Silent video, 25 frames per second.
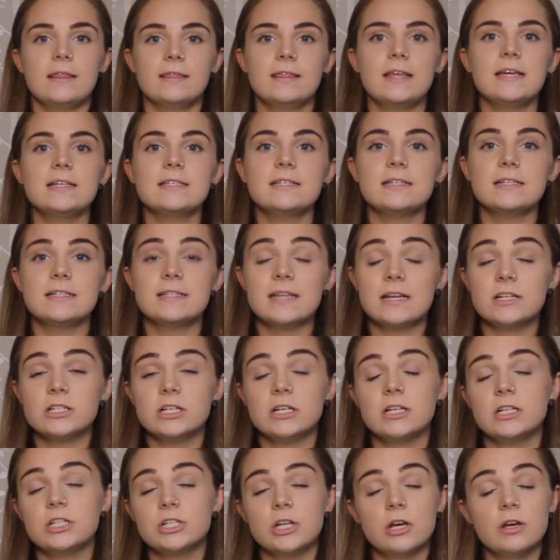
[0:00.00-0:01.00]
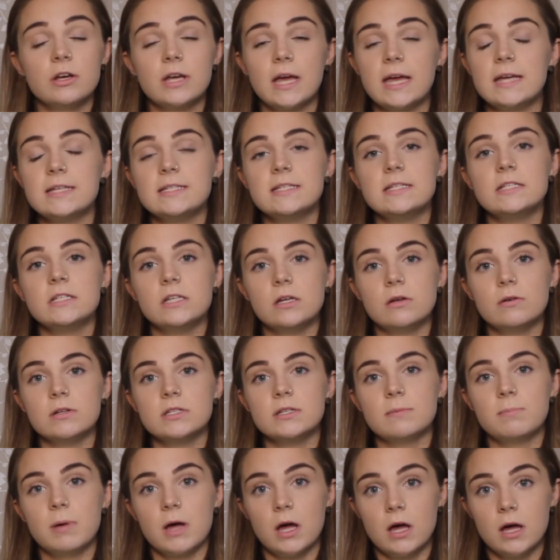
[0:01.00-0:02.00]
This essentially showcases you
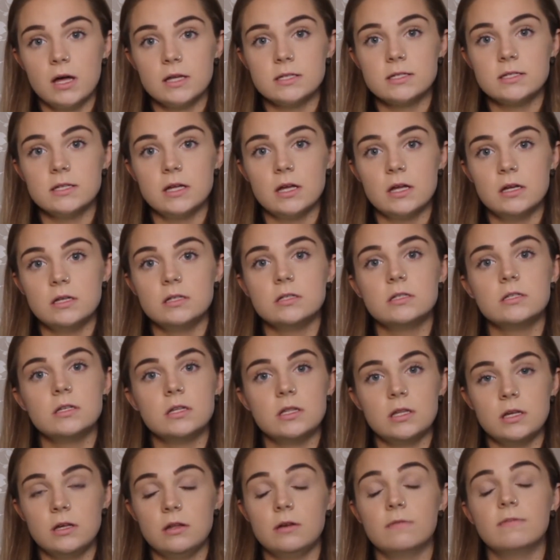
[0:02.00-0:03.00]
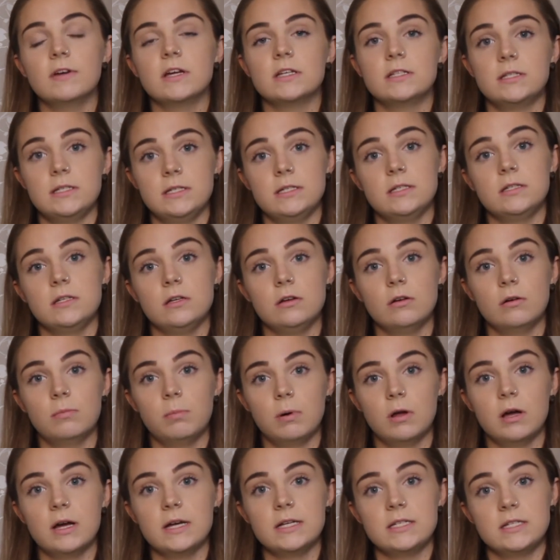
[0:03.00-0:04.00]
as a person to the universities that you apply